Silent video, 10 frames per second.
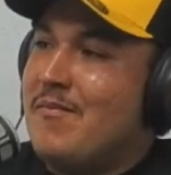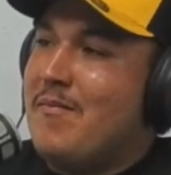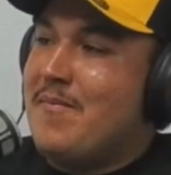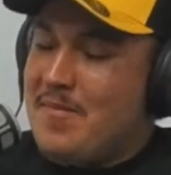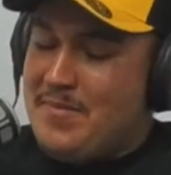
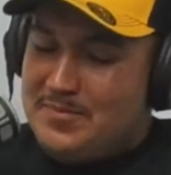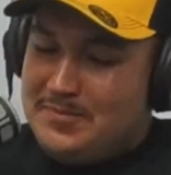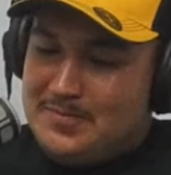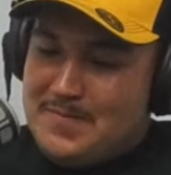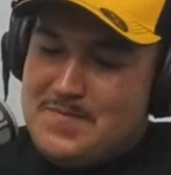And
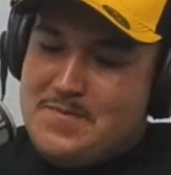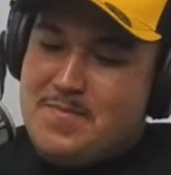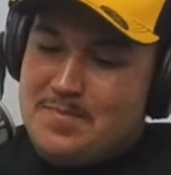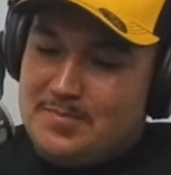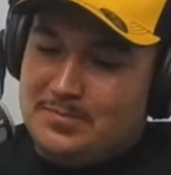we're
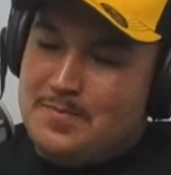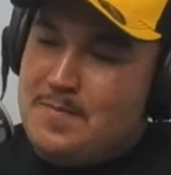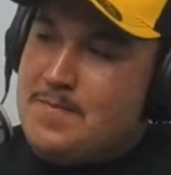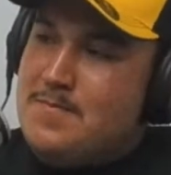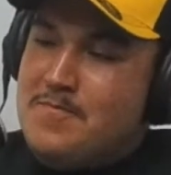looking forward to
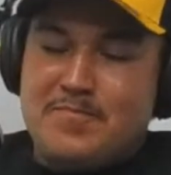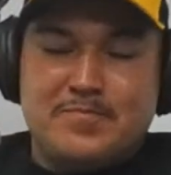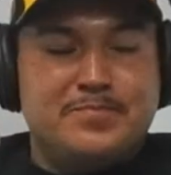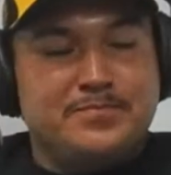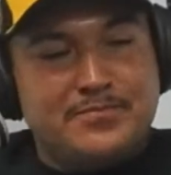it. So
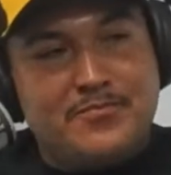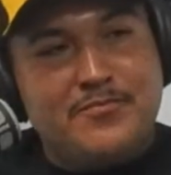guys, again,